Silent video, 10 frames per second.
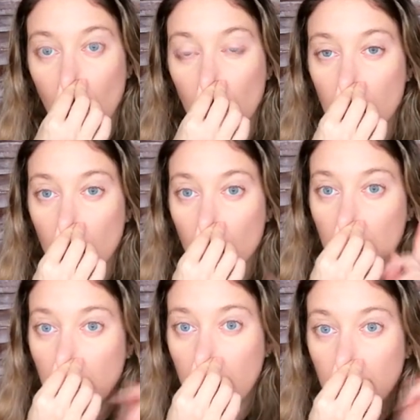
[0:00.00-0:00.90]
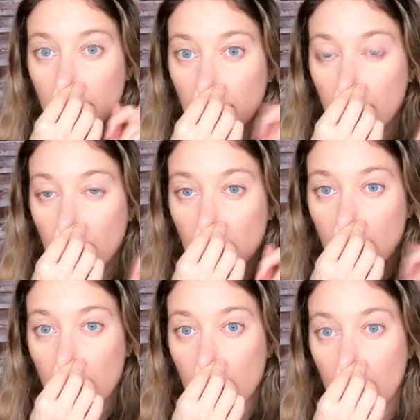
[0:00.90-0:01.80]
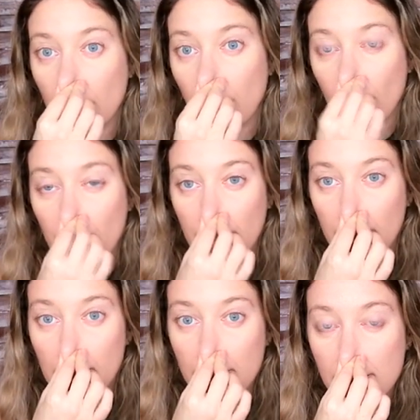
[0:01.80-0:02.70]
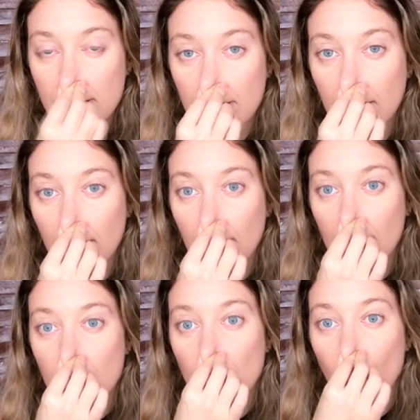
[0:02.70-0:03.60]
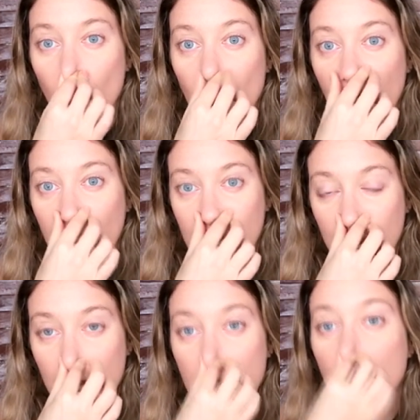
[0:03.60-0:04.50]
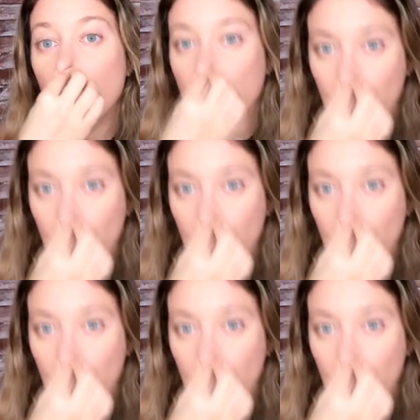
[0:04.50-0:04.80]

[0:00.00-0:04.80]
all the way for your ears so like this,